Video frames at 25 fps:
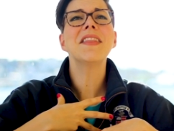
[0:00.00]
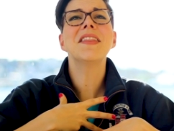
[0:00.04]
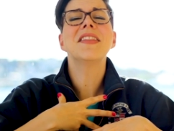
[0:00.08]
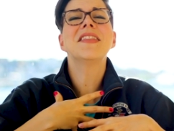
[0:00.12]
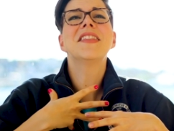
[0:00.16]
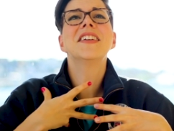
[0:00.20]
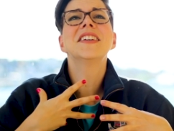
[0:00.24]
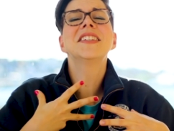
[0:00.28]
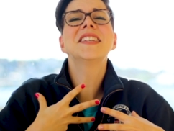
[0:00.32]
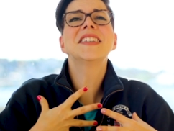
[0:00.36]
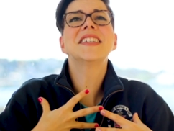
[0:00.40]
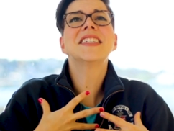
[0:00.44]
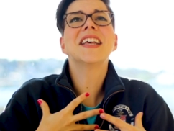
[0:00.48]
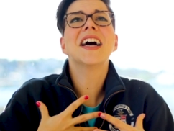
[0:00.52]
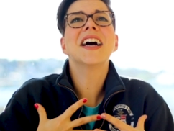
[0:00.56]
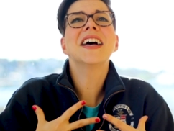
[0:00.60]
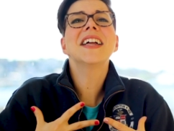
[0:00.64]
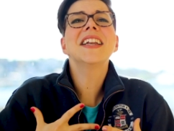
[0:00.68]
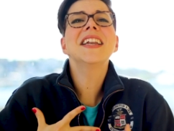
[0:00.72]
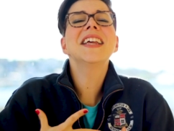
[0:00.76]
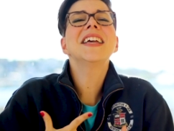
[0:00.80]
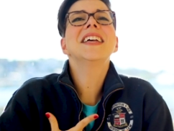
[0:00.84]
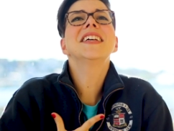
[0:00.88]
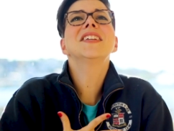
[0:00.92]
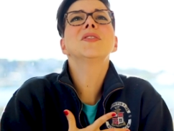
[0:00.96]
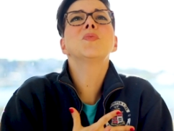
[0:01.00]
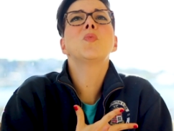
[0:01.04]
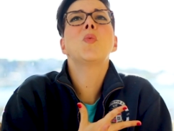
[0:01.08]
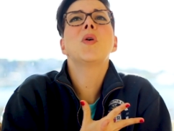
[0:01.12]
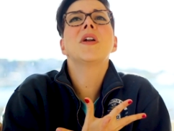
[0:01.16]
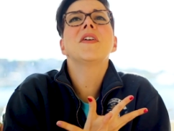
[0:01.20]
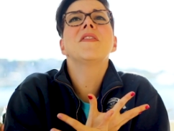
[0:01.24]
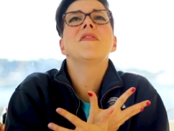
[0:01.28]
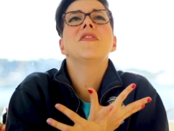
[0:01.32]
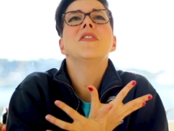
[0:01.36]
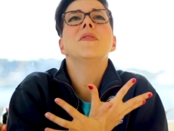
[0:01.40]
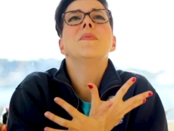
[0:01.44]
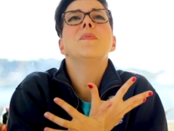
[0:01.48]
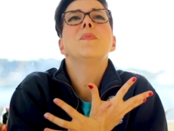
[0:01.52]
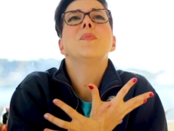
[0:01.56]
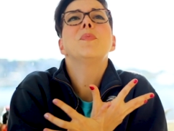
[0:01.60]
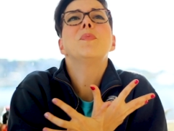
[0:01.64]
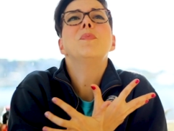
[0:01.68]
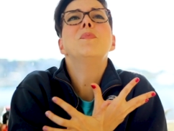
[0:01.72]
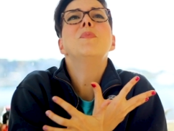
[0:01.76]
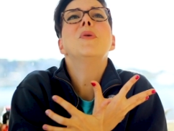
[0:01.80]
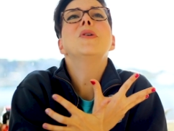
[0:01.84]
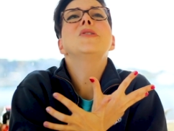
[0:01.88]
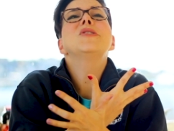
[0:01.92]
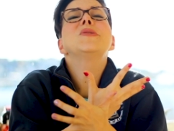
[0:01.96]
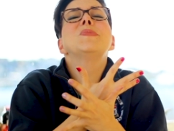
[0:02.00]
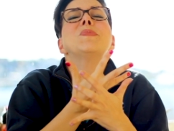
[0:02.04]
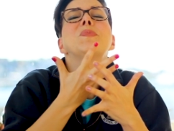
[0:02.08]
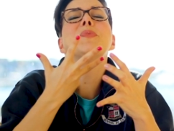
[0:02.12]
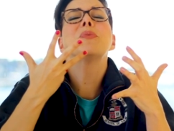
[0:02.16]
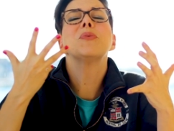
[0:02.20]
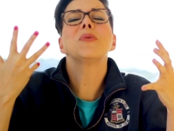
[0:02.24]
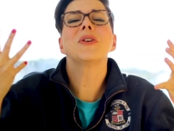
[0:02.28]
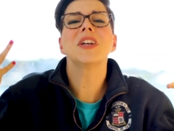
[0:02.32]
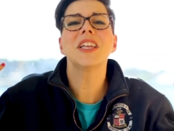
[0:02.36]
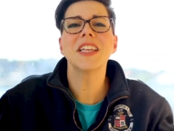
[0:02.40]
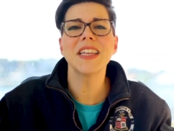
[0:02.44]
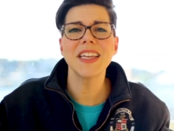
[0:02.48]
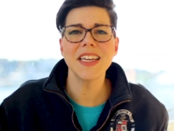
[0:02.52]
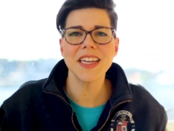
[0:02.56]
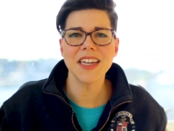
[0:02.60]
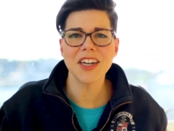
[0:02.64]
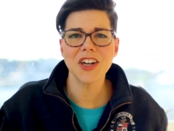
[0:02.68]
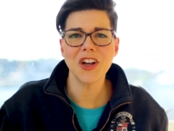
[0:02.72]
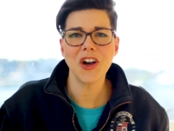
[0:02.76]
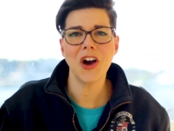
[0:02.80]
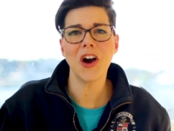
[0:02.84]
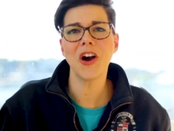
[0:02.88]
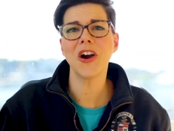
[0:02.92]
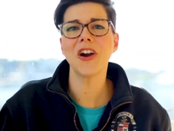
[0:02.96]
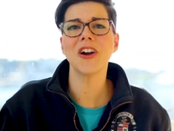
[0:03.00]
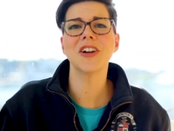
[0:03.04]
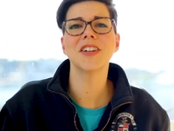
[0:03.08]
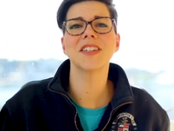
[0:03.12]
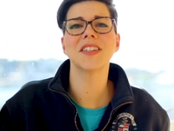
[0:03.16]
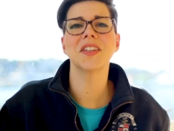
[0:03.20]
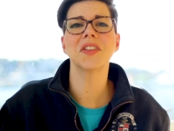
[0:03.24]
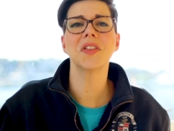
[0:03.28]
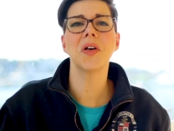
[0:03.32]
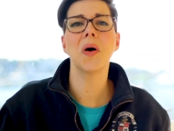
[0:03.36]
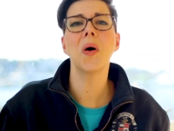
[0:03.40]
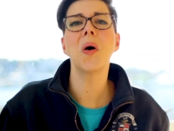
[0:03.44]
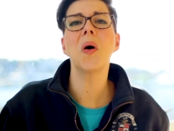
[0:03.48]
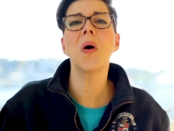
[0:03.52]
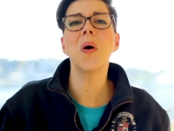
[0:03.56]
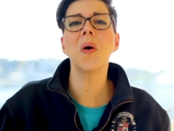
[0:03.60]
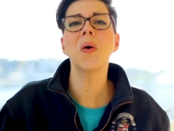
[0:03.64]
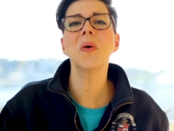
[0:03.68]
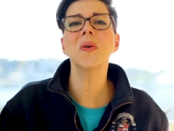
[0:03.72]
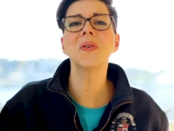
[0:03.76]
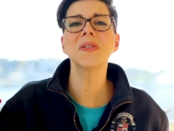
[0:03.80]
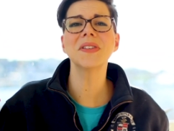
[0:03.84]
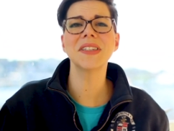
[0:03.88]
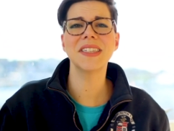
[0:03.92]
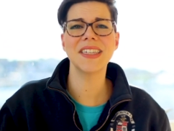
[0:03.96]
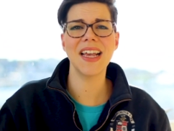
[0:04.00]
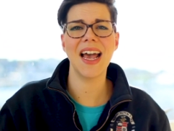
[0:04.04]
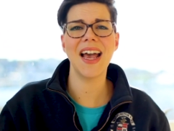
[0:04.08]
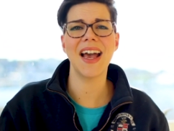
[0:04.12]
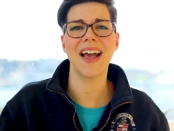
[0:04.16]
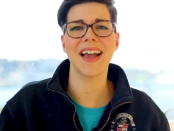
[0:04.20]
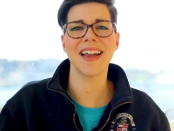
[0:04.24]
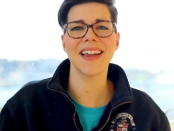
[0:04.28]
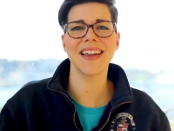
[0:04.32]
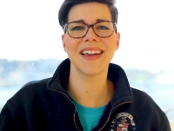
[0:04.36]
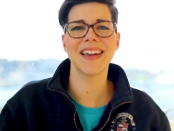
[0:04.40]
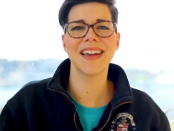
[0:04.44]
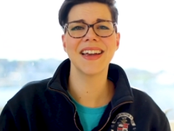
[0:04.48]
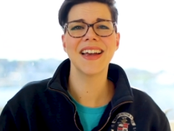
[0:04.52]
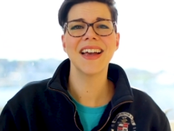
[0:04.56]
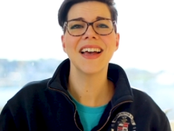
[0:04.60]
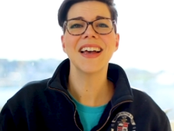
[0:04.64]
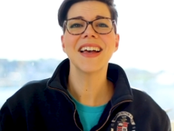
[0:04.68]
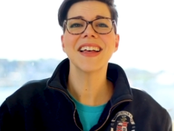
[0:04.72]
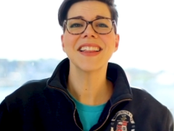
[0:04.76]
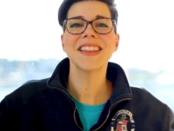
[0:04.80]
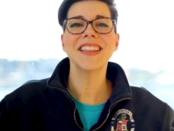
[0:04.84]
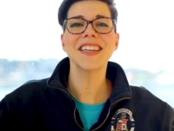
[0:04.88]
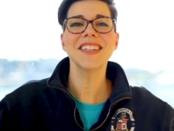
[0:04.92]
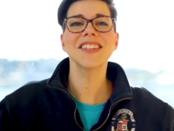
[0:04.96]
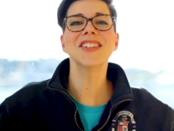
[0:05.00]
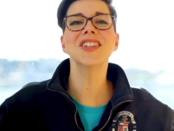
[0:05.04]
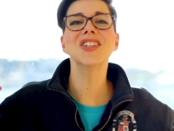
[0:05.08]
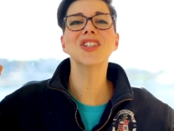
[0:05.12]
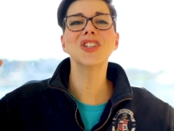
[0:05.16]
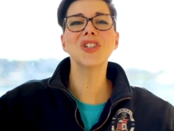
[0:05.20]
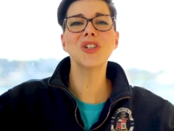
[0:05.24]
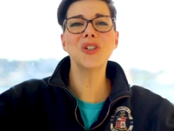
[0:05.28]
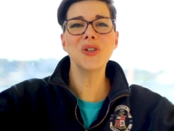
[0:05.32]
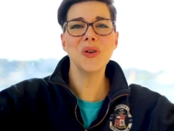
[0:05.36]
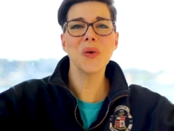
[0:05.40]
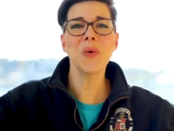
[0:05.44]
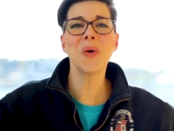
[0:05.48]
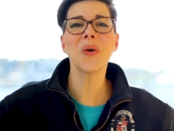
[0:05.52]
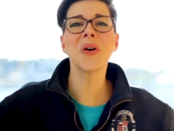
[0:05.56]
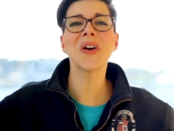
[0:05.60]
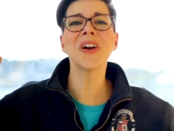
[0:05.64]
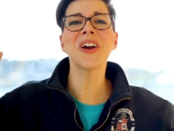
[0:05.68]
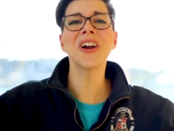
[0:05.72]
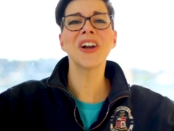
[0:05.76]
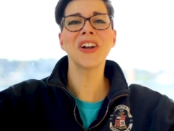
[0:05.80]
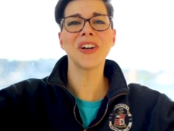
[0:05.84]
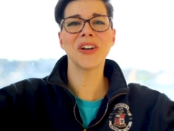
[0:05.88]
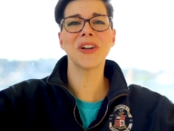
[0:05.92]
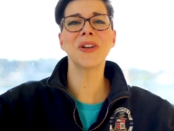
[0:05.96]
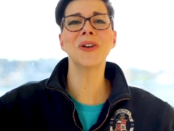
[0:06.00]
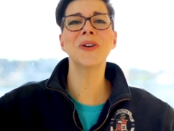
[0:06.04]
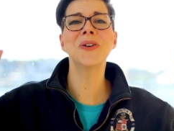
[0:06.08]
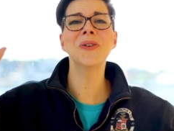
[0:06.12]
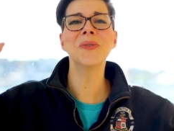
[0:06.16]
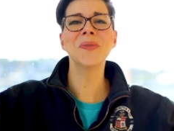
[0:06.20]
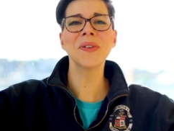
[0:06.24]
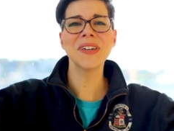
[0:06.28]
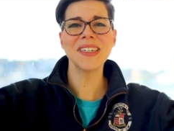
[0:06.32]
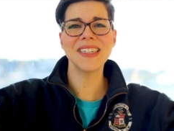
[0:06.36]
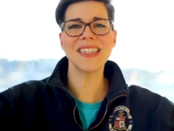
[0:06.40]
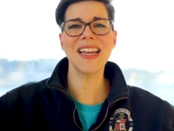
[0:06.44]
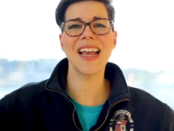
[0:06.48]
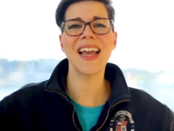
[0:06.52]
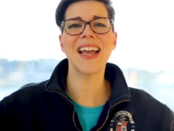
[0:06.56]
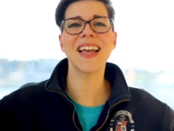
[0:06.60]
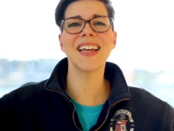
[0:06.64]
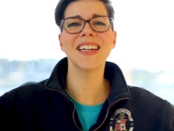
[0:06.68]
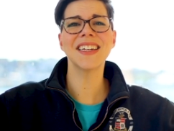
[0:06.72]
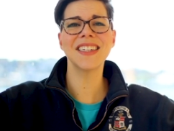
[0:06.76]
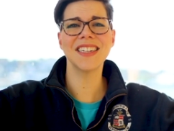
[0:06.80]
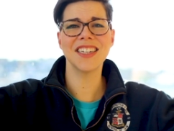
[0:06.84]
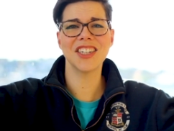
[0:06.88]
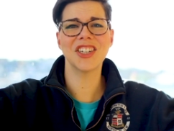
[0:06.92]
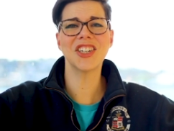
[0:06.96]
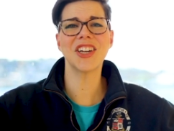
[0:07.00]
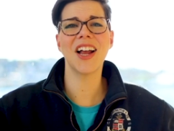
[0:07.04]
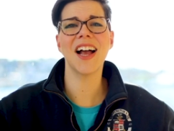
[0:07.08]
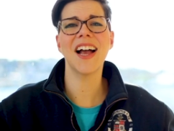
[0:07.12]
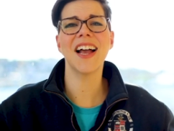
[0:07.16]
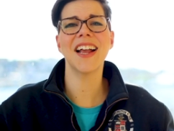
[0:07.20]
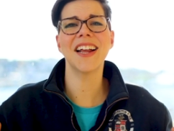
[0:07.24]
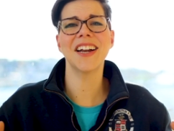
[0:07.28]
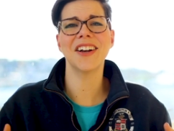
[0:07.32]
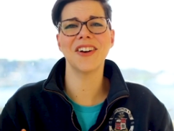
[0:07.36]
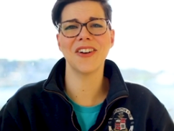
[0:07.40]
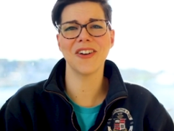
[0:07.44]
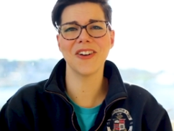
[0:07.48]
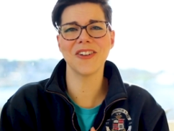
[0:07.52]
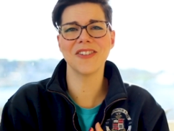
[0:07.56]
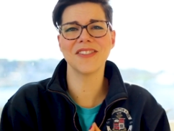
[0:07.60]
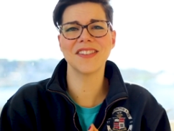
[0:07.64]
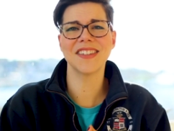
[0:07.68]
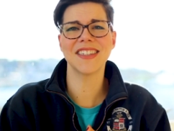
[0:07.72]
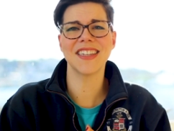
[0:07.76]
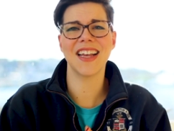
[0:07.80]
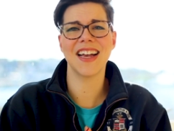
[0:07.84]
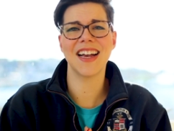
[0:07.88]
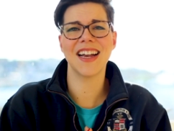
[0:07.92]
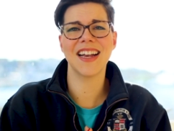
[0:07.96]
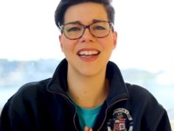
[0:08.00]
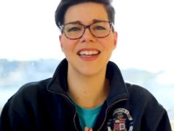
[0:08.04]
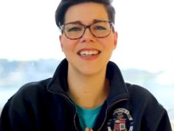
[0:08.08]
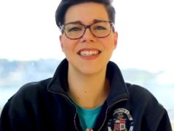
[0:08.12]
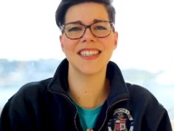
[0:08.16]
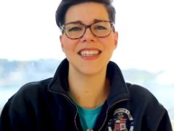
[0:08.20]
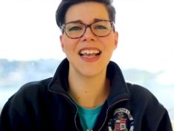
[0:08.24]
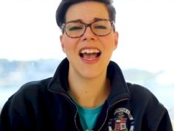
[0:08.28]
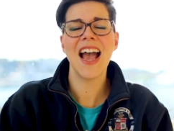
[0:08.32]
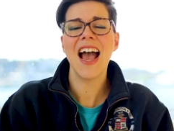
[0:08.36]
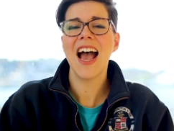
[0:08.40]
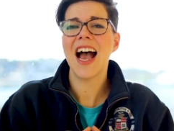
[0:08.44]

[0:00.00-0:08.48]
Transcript: The sun is one of the most brilliant cards in the whole deck. This is your new day to shine, earth signs.